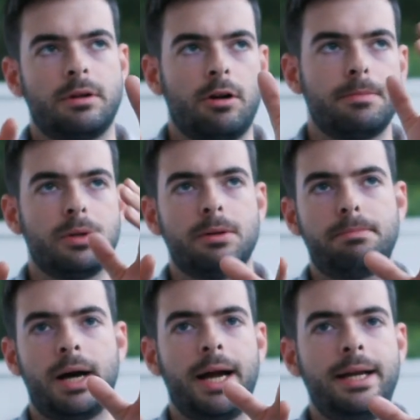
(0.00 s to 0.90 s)
herbal
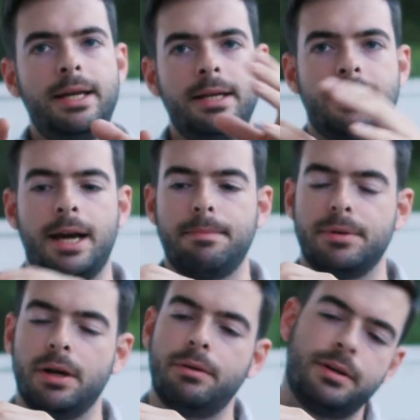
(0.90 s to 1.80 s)
piney type
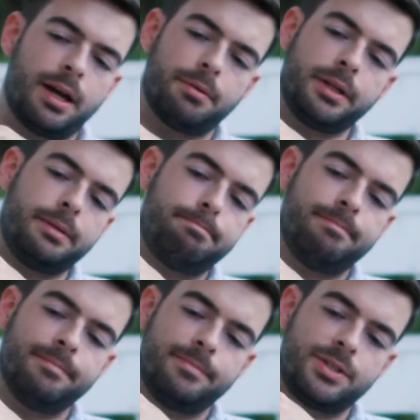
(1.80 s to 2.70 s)
note. Not really
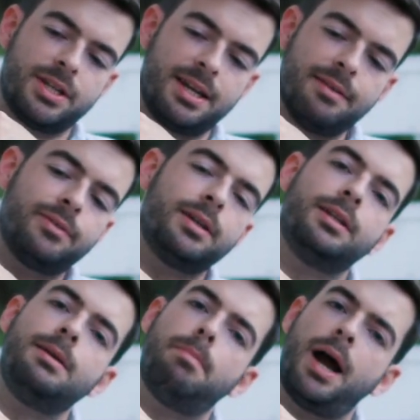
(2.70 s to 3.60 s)

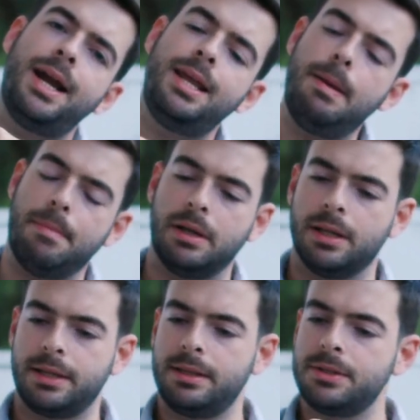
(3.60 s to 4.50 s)
significantly piney, but
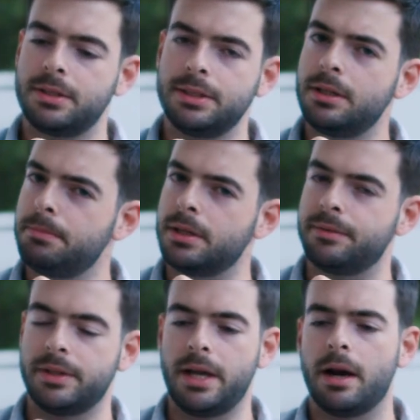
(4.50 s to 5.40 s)
like there's a little bit
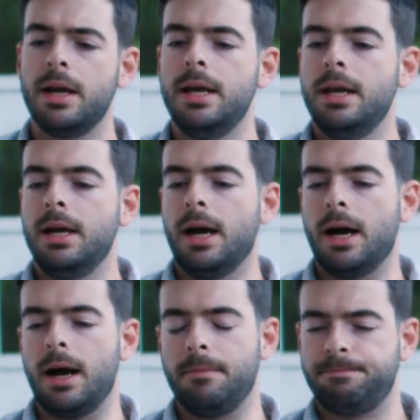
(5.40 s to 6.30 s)
of it there.
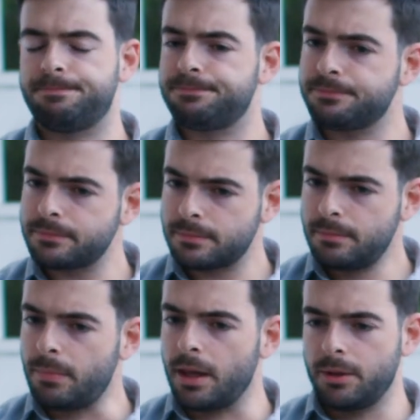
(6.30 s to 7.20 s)
Um,
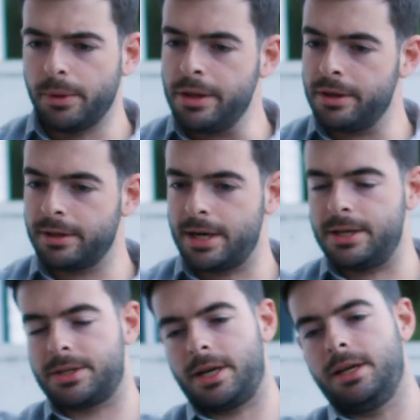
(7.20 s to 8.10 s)
the one thing that
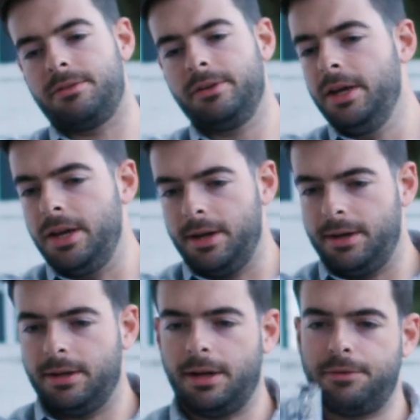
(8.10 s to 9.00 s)
is kind of
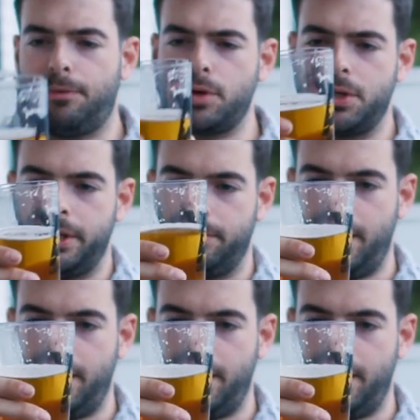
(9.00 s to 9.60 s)
unfortunately